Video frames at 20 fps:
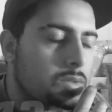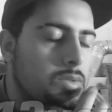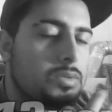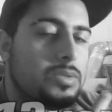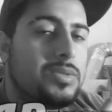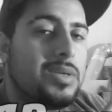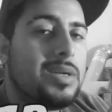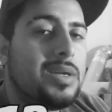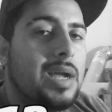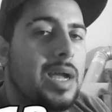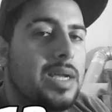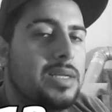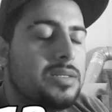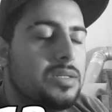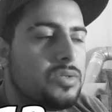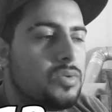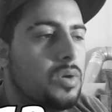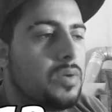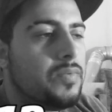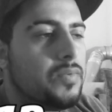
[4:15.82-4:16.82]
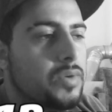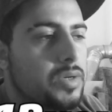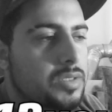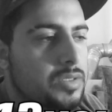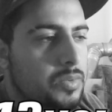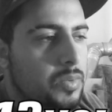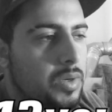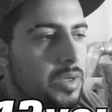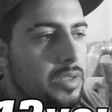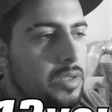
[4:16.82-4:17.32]
So yeah guys, the 12 volt is
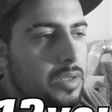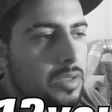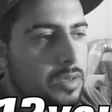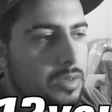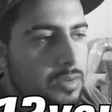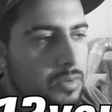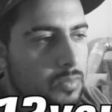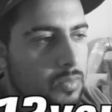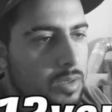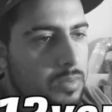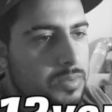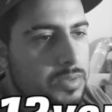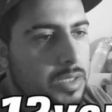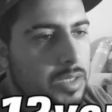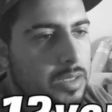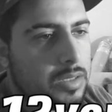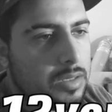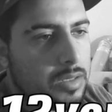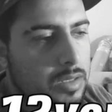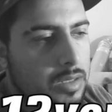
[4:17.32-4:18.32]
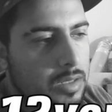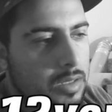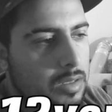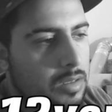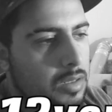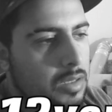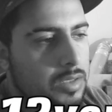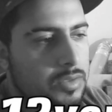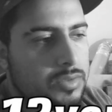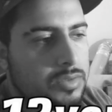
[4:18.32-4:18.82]
a very good website.
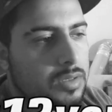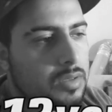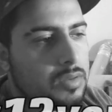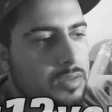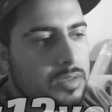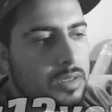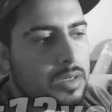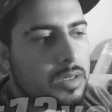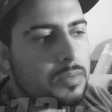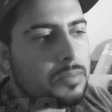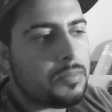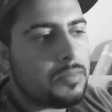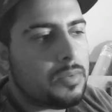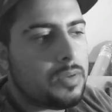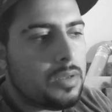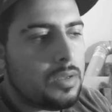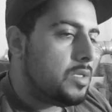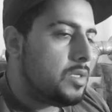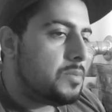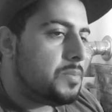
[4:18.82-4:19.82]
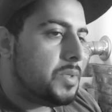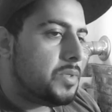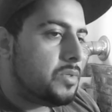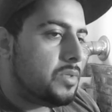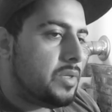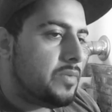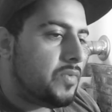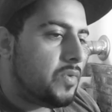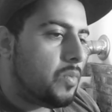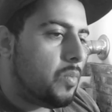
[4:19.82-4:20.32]
I use it all the time,
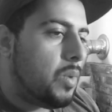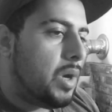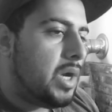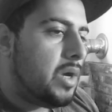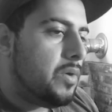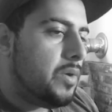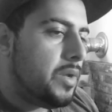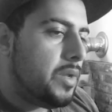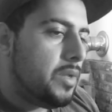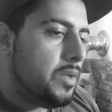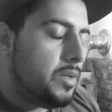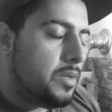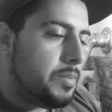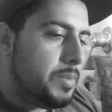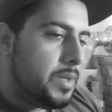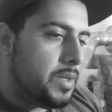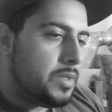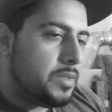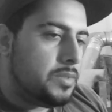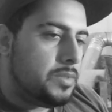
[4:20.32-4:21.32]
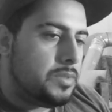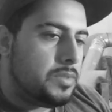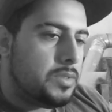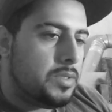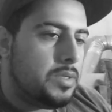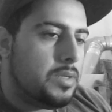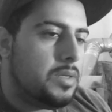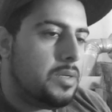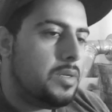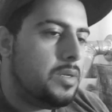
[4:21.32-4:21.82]
especially for wiring, because
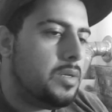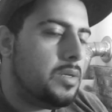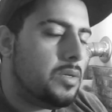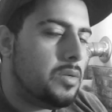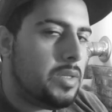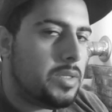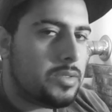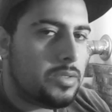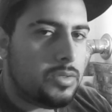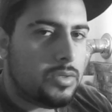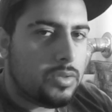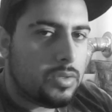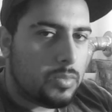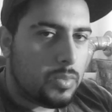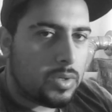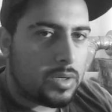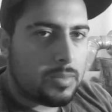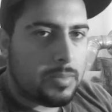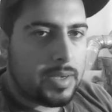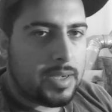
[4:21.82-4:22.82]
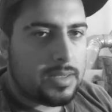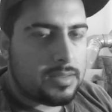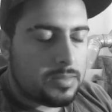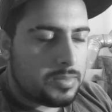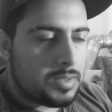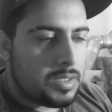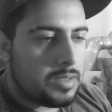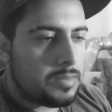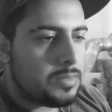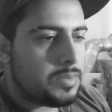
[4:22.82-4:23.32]
I don't like to do the work in my head
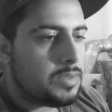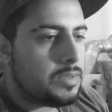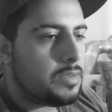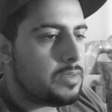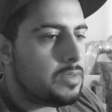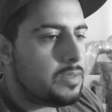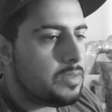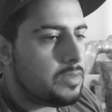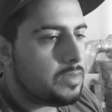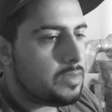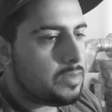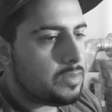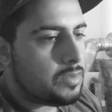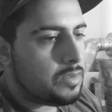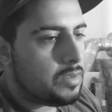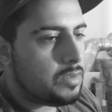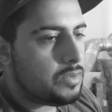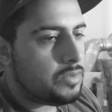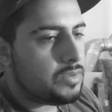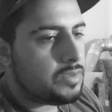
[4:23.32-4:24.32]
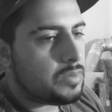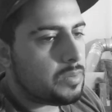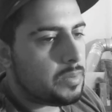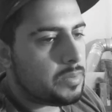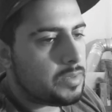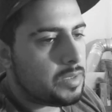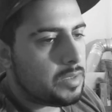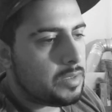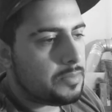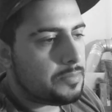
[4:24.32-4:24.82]
sometimes. So I'll use the
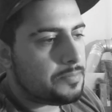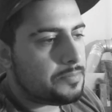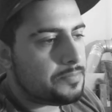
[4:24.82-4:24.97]
website.